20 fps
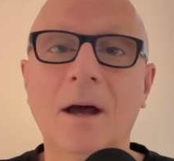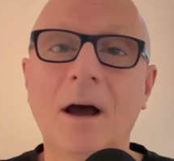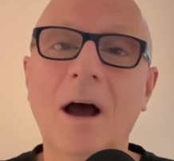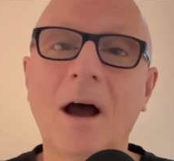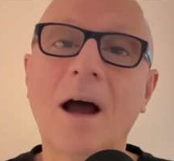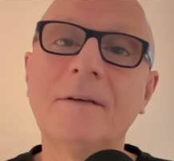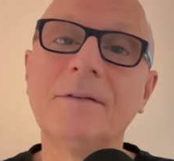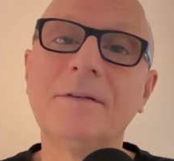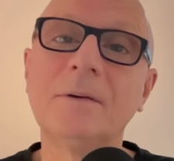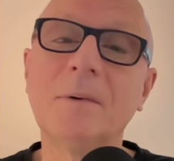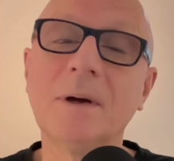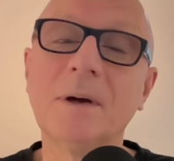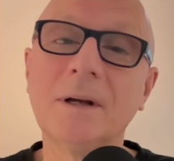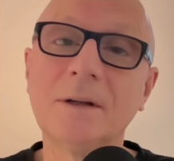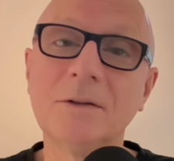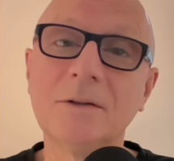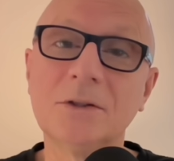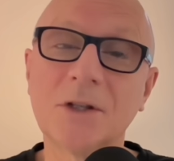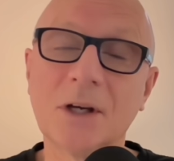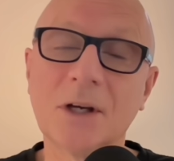Hi
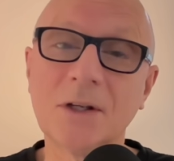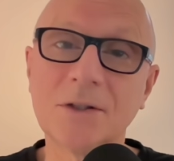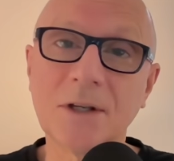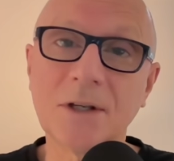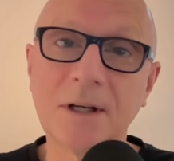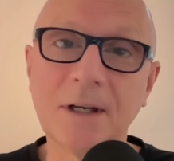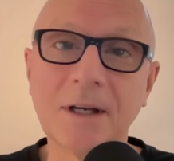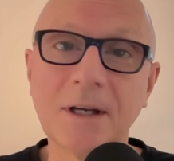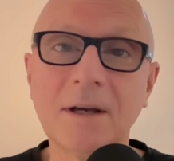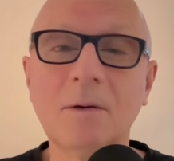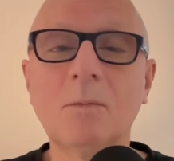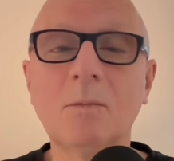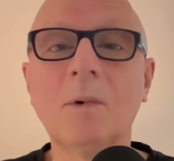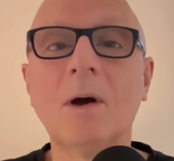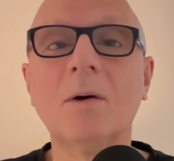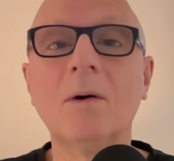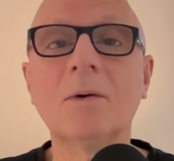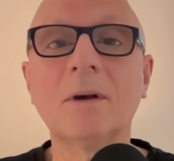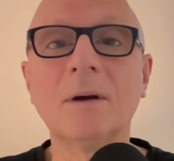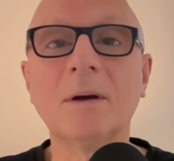everyone, JJ here.
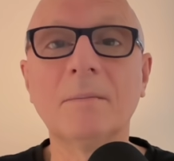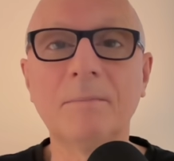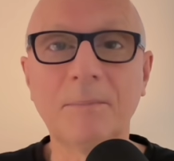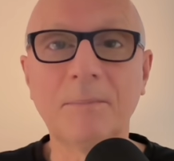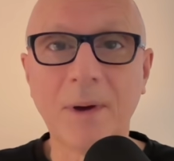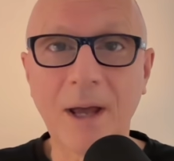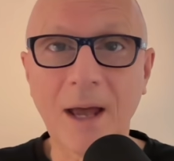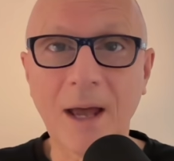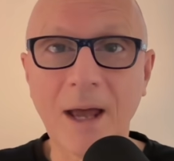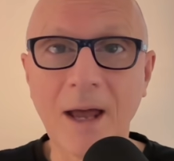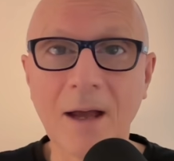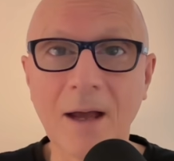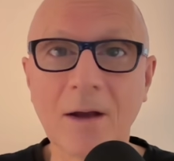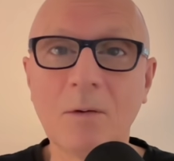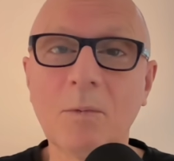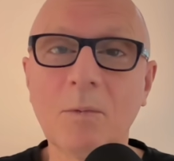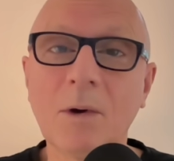Welcome back.